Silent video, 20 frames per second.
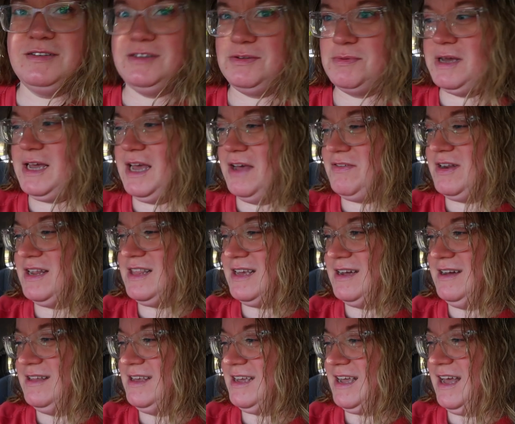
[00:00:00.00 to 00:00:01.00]
do I have
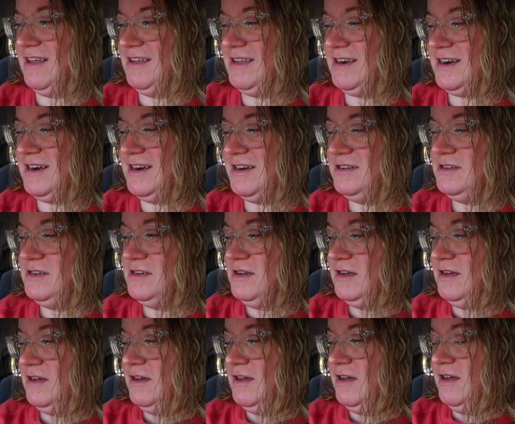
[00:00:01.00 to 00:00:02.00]
anything on the calendar?
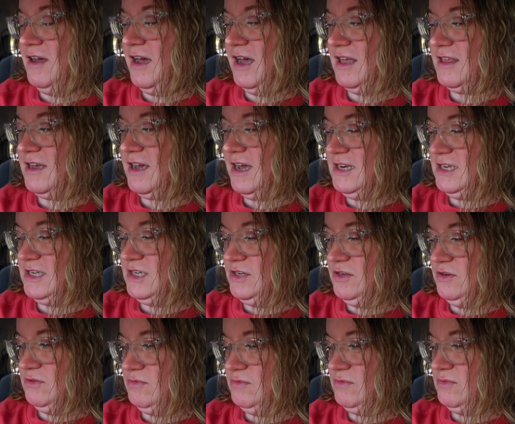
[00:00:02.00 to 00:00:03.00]
I think I
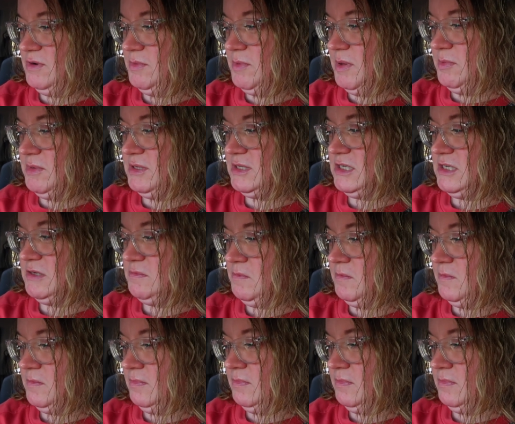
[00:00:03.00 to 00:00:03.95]
do. What am I missing?